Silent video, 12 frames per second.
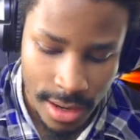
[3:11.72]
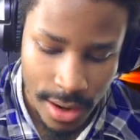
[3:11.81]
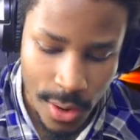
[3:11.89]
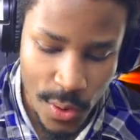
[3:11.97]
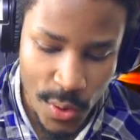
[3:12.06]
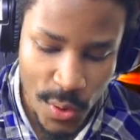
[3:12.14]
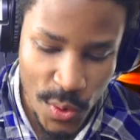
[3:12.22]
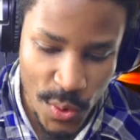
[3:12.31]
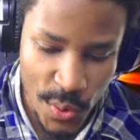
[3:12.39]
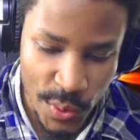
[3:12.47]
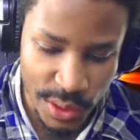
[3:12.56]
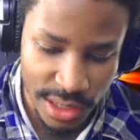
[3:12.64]

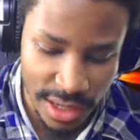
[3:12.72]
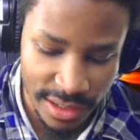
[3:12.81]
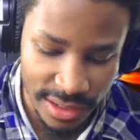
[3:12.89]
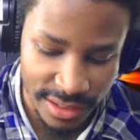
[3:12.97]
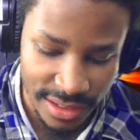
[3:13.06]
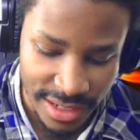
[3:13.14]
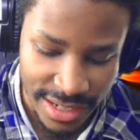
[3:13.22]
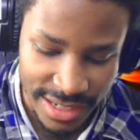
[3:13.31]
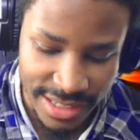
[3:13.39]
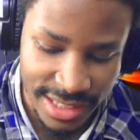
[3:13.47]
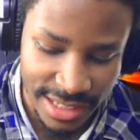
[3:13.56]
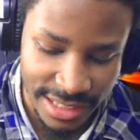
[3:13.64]
Oh, it's hard in
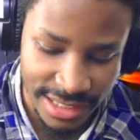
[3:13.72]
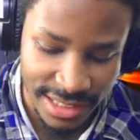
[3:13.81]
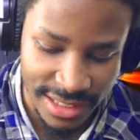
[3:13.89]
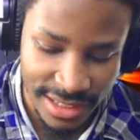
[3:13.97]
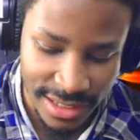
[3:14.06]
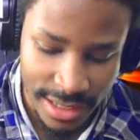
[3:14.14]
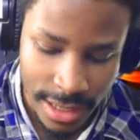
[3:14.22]
this connection.